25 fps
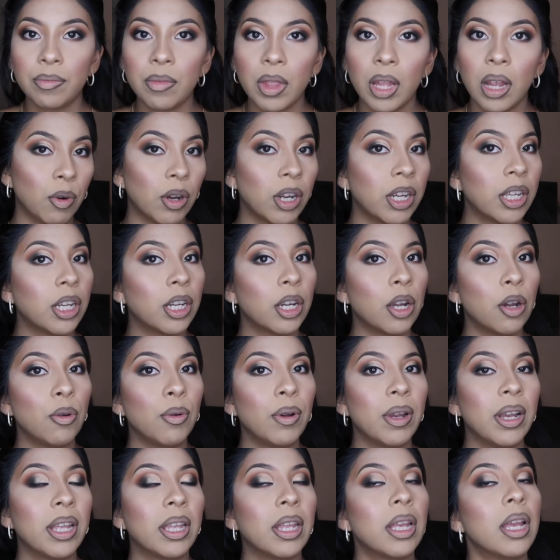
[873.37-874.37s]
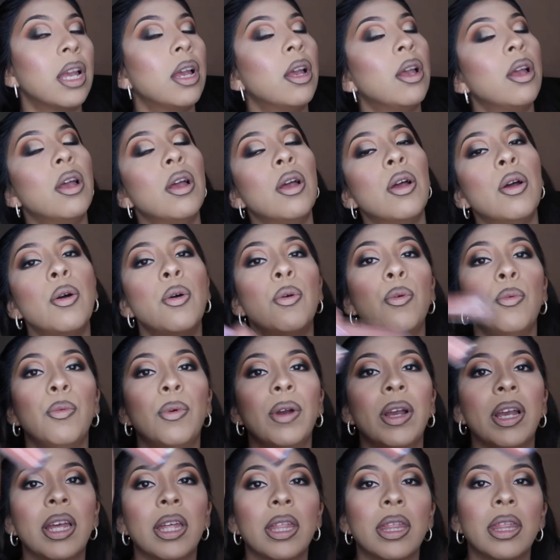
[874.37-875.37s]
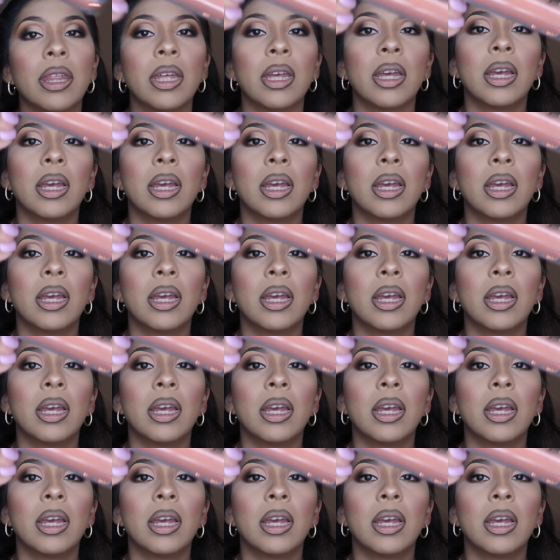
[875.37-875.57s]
We're gonna go in with